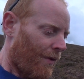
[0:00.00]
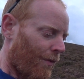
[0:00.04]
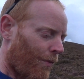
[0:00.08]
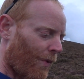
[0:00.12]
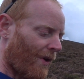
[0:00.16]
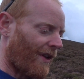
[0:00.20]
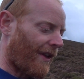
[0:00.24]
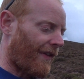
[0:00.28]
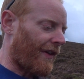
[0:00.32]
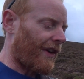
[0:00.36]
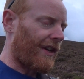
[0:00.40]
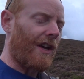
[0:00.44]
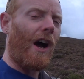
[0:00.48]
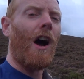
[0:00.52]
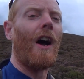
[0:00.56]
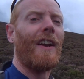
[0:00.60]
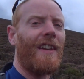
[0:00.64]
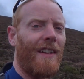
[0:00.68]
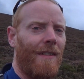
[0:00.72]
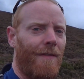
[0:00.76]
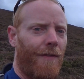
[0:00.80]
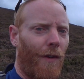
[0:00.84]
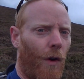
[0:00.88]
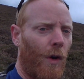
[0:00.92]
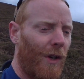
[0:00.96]
one of the
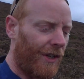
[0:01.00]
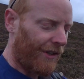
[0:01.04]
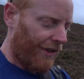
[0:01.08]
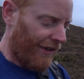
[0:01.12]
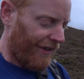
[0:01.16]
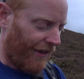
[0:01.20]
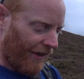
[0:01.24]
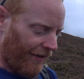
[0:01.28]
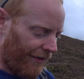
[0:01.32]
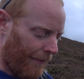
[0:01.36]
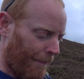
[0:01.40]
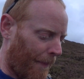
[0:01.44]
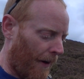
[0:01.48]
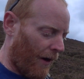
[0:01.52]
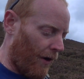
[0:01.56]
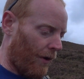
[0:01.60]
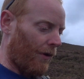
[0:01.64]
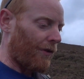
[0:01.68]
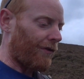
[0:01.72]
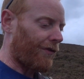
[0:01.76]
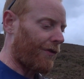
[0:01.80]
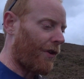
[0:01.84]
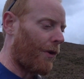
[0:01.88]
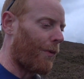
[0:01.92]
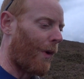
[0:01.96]
guiding voices, I
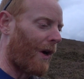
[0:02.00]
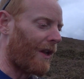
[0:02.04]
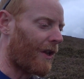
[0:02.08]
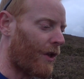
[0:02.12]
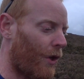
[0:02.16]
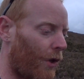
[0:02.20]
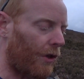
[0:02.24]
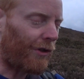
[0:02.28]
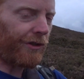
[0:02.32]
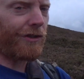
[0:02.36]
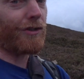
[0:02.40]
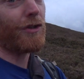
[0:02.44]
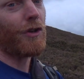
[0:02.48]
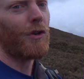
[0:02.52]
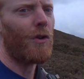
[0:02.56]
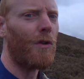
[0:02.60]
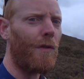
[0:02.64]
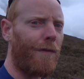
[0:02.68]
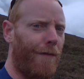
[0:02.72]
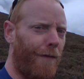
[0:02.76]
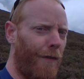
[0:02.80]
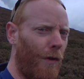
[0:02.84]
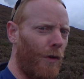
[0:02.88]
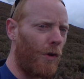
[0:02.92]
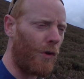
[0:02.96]
suppose, who I look to
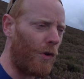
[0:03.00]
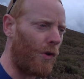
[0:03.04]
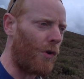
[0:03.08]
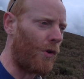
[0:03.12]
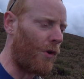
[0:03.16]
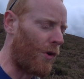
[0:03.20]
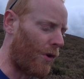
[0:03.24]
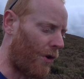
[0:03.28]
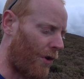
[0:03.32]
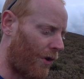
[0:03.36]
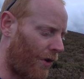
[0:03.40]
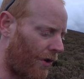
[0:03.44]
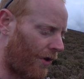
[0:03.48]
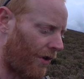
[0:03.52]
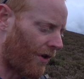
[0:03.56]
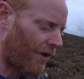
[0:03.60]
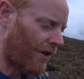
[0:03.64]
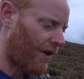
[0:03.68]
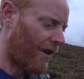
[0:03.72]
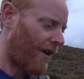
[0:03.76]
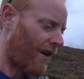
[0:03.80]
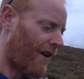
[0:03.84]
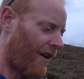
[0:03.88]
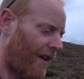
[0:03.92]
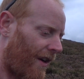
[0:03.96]
for
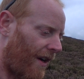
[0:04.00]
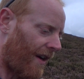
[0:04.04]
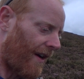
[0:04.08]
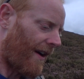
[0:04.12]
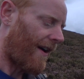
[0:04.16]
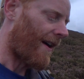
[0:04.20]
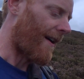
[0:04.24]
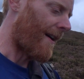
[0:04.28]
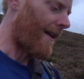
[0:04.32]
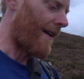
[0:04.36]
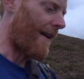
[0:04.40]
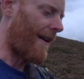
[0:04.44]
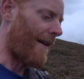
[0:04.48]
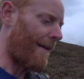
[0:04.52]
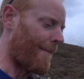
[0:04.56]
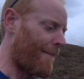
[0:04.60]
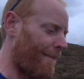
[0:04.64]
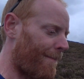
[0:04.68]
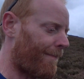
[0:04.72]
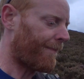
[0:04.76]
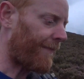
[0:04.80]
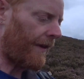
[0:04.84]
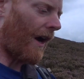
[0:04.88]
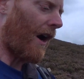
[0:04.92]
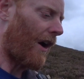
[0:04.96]

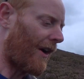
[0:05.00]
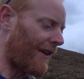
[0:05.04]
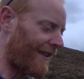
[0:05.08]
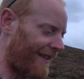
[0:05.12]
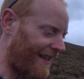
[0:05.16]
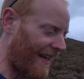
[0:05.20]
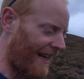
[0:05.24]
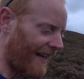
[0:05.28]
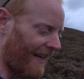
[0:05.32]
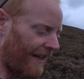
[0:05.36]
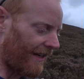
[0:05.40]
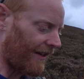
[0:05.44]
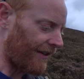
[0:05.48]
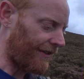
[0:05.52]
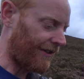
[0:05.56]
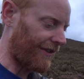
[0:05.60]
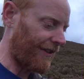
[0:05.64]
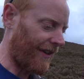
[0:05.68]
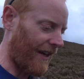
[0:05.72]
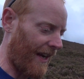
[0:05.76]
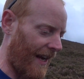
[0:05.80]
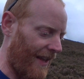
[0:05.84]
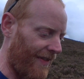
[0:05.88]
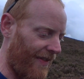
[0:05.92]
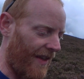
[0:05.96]
ideas
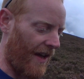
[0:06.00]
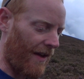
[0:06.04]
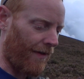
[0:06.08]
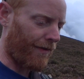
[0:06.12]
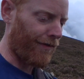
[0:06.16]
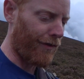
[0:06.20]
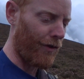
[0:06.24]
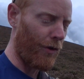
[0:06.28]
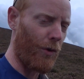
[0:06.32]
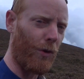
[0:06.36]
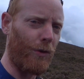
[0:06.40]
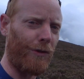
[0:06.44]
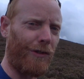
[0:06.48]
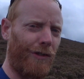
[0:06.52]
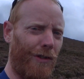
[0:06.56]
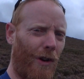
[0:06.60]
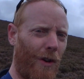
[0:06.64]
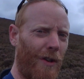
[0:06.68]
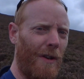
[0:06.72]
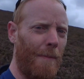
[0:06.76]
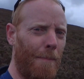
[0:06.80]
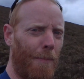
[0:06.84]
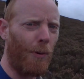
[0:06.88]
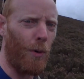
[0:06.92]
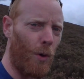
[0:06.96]
and their thoughts
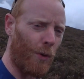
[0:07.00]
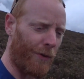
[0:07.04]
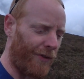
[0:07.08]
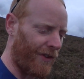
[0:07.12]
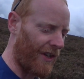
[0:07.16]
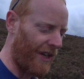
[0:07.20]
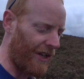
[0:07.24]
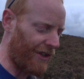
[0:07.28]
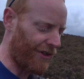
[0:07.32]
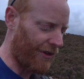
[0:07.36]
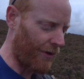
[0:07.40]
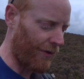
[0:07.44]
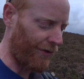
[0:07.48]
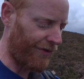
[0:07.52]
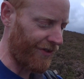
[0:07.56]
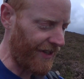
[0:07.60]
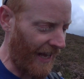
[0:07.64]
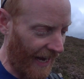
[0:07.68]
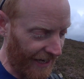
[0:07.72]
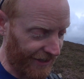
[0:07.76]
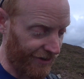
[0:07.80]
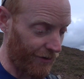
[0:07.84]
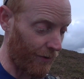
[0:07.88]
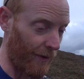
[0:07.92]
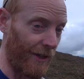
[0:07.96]
on important issues,
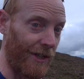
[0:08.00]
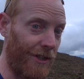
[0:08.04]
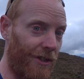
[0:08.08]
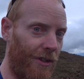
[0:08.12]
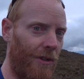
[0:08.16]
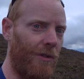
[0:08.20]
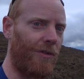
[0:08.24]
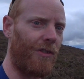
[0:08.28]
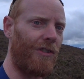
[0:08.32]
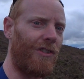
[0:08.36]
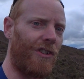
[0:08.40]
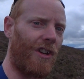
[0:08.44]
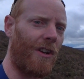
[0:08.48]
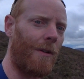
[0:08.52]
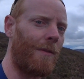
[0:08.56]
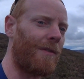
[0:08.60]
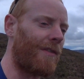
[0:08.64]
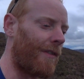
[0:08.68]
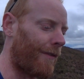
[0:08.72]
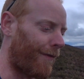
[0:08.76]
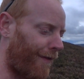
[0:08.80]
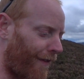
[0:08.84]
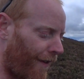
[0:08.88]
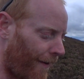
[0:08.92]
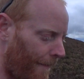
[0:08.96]
national issues in terms
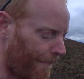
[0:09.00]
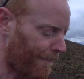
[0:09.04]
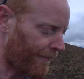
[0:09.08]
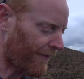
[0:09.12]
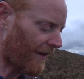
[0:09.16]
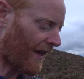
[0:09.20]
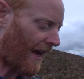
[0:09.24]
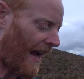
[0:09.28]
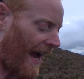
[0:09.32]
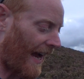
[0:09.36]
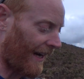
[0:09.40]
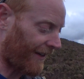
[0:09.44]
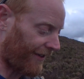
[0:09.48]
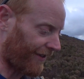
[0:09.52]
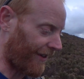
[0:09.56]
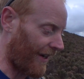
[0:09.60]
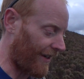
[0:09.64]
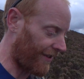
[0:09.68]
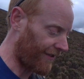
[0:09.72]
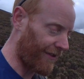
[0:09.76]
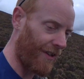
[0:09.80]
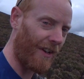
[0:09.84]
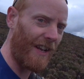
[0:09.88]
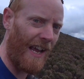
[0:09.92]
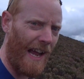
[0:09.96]
of
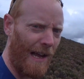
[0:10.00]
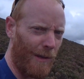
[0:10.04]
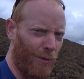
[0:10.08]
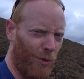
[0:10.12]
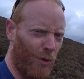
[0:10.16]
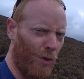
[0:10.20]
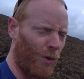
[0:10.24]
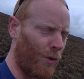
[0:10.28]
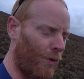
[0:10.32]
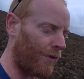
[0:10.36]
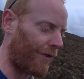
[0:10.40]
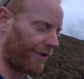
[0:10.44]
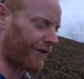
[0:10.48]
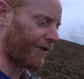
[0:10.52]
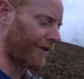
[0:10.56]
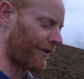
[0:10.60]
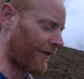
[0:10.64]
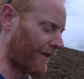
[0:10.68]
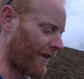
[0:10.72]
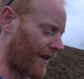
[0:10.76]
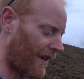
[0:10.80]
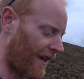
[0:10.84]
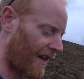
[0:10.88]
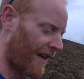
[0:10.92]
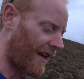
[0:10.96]
access to the outdoors
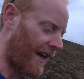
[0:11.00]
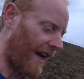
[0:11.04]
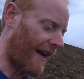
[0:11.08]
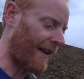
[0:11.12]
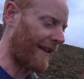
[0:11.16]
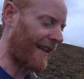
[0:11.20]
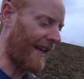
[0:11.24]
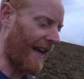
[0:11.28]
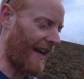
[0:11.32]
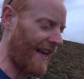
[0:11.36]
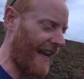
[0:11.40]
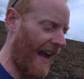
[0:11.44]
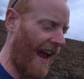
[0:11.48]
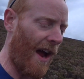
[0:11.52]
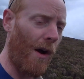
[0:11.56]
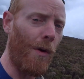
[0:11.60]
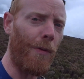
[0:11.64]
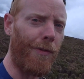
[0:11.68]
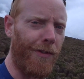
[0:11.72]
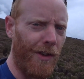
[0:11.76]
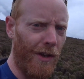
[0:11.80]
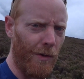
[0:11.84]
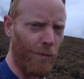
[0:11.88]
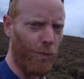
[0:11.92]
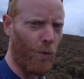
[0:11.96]
and getting
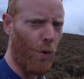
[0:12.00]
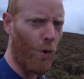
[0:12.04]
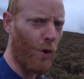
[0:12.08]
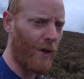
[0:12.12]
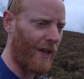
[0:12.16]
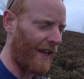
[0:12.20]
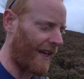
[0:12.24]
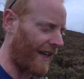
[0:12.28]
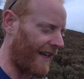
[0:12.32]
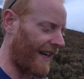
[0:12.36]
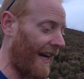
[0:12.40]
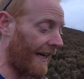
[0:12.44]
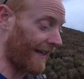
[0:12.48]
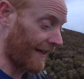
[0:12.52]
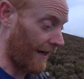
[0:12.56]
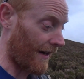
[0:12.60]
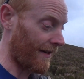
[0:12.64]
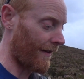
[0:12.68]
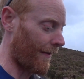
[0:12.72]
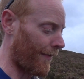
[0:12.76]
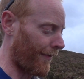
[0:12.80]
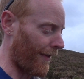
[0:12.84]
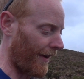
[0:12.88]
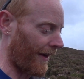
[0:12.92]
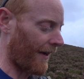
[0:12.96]
healthy and walking and that
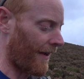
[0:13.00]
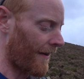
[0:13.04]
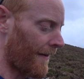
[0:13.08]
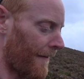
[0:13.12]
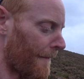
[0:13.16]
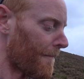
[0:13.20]
kind of thing.